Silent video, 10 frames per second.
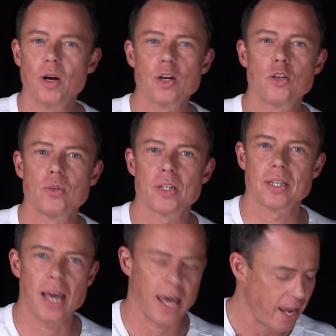want to do
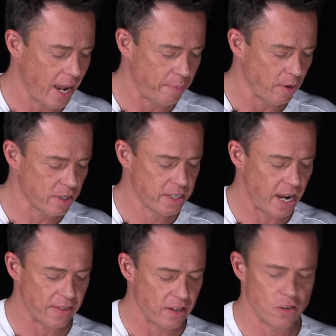instead, I'm not
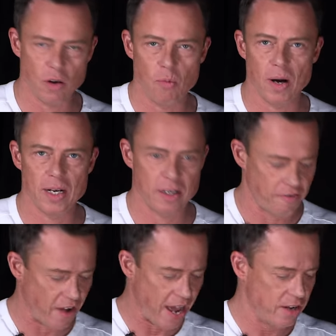saying that you don't want to
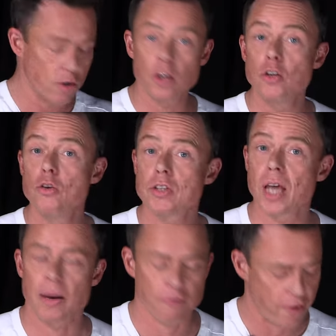divide it. You can use
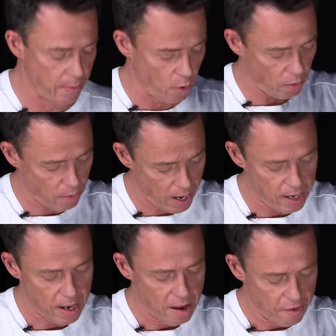that framework,
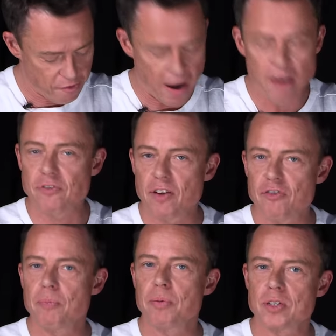right? Five
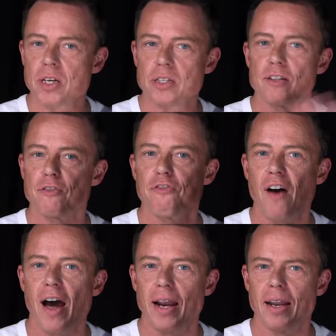different positions,
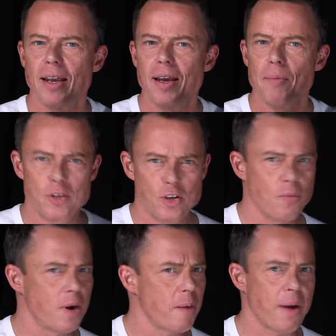fine, but you
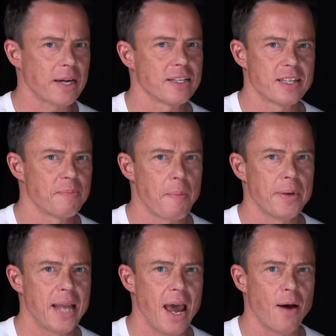don't want to practice them up
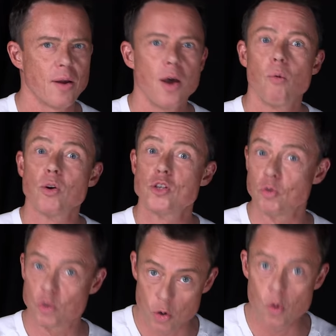and down. What
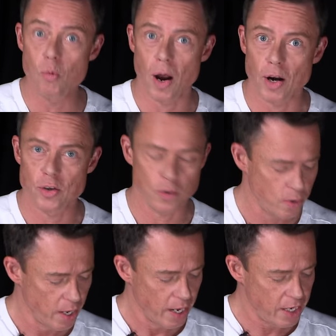you do want to
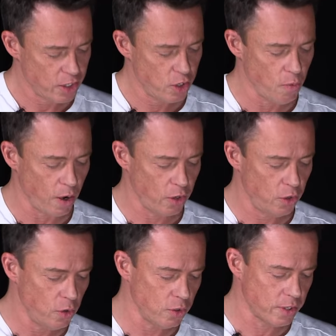do is you want to
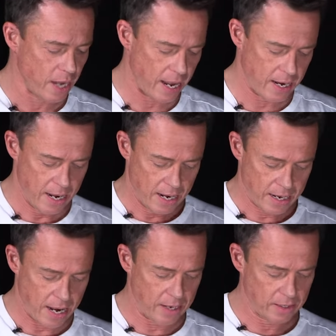use that
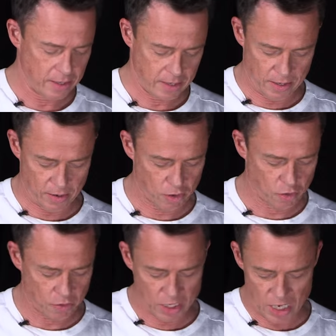kind of, you know,
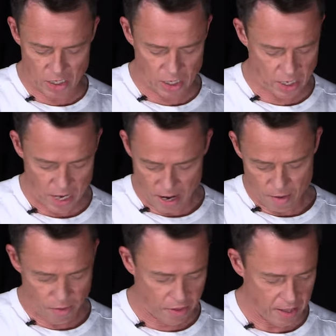strategic
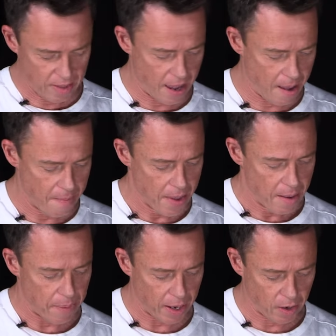thing there
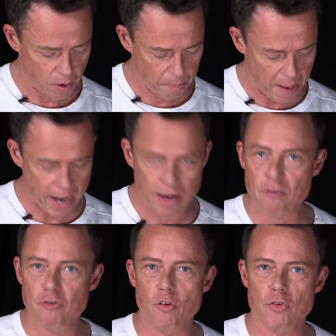by going back
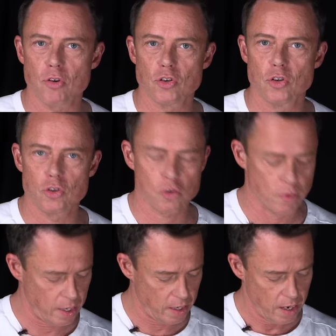and forth on two
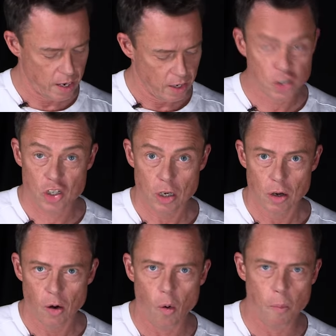strings
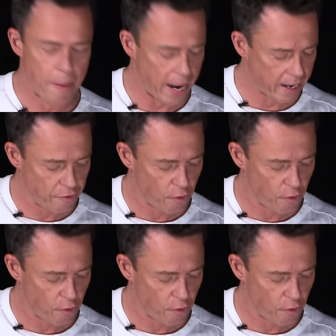or back and